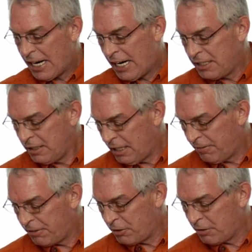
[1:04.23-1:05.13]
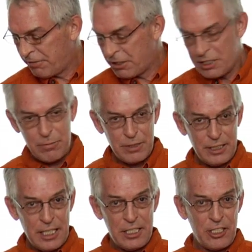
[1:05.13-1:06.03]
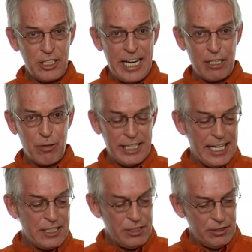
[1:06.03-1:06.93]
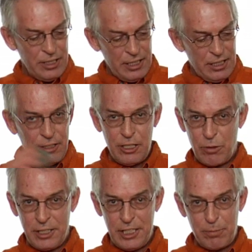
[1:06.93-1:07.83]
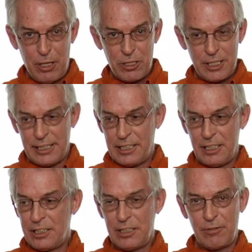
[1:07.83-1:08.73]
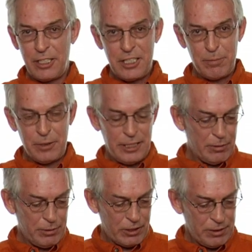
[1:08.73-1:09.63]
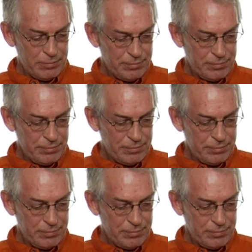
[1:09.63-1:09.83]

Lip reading: And if there's some dust that you can't quite get to, use one of these blowers like this. It's just a very simple air blower.